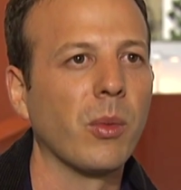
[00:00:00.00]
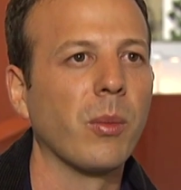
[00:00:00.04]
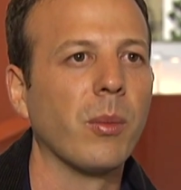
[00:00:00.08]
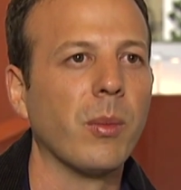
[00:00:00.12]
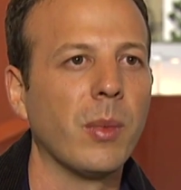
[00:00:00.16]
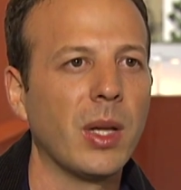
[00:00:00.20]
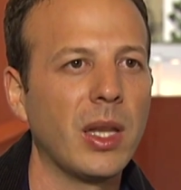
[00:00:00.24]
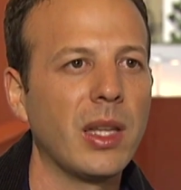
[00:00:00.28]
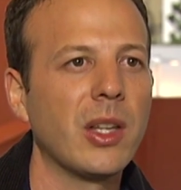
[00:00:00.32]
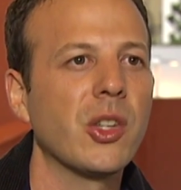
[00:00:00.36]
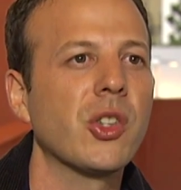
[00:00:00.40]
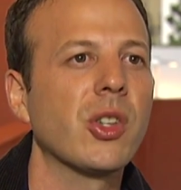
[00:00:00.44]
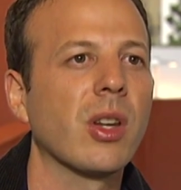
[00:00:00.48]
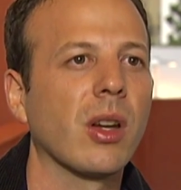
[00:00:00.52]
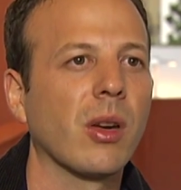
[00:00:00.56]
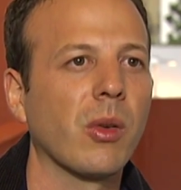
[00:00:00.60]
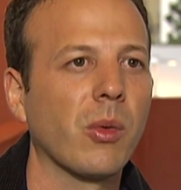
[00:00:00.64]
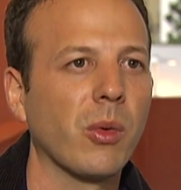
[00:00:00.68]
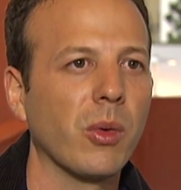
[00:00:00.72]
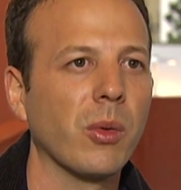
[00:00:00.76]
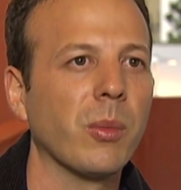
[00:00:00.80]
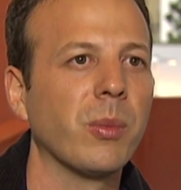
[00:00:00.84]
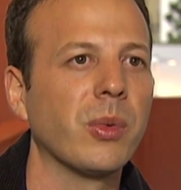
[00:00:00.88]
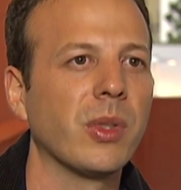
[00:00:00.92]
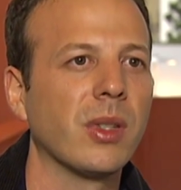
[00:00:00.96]
militia
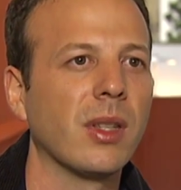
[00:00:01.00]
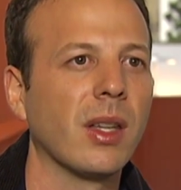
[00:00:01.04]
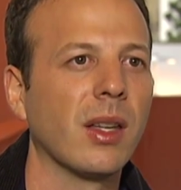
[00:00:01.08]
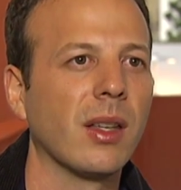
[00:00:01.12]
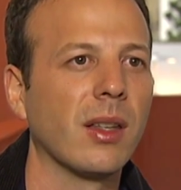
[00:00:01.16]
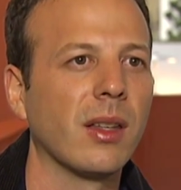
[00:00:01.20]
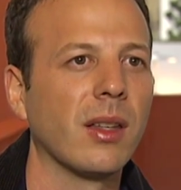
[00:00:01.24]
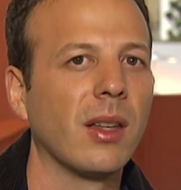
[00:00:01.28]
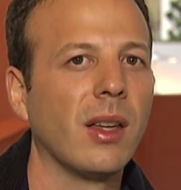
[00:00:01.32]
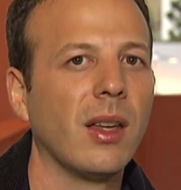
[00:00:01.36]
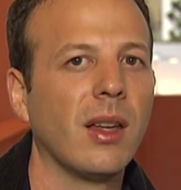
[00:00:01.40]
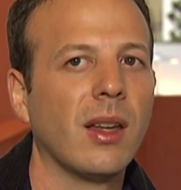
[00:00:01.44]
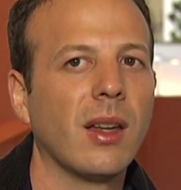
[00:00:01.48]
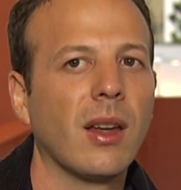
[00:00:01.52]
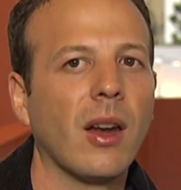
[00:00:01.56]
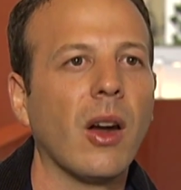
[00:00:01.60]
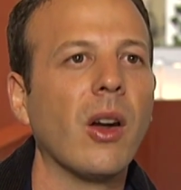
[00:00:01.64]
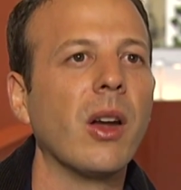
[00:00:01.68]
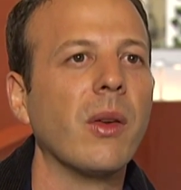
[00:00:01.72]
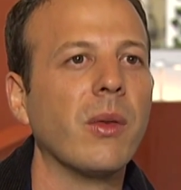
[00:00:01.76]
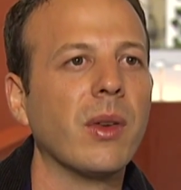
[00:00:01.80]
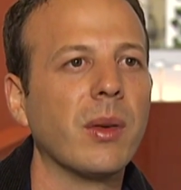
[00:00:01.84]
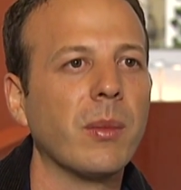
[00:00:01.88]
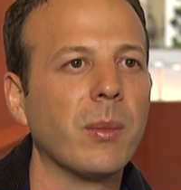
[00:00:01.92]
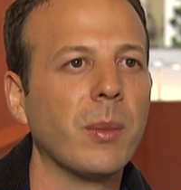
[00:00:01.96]
groups that
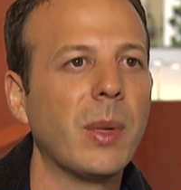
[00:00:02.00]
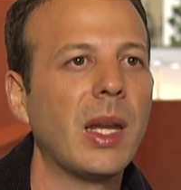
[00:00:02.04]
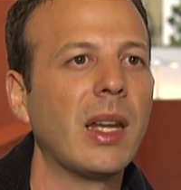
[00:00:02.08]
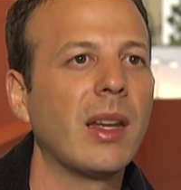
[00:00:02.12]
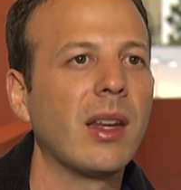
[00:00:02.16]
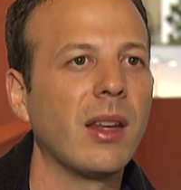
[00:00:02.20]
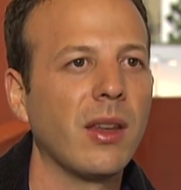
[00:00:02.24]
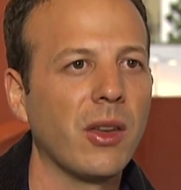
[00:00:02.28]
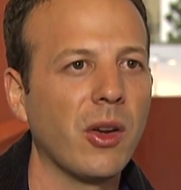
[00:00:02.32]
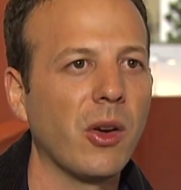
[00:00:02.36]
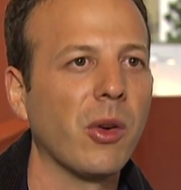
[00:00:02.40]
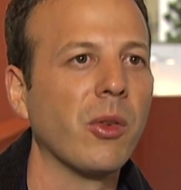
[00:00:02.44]
are even making